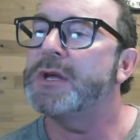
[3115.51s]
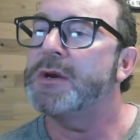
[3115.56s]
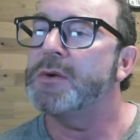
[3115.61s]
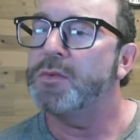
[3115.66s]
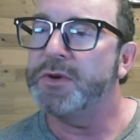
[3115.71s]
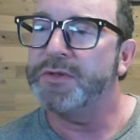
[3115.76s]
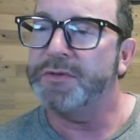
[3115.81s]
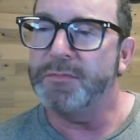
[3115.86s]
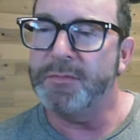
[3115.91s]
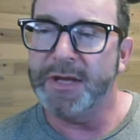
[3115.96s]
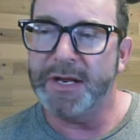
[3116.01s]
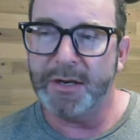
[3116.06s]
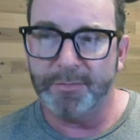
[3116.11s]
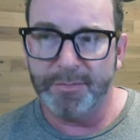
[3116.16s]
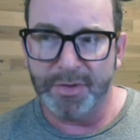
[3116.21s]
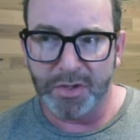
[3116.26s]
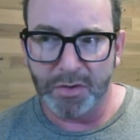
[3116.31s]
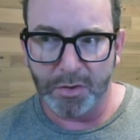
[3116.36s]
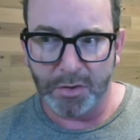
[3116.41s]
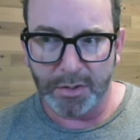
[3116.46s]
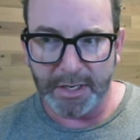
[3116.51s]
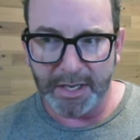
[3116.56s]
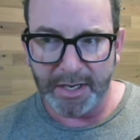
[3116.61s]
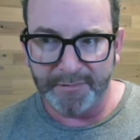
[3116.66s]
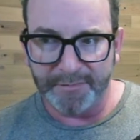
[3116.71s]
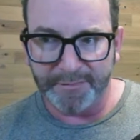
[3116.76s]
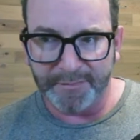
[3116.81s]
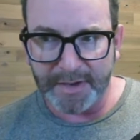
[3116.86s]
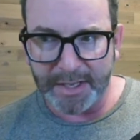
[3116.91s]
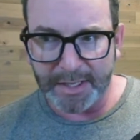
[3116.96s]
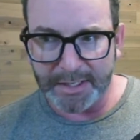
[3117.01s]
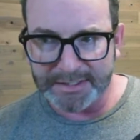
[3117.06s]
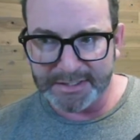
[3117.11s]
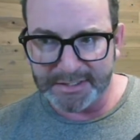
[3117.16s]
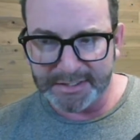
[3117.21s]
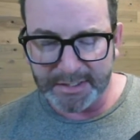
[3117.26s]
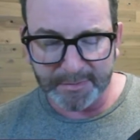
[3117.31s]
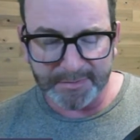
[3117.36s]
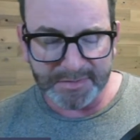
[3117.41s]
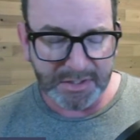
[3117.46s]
with Minipure and Follistim?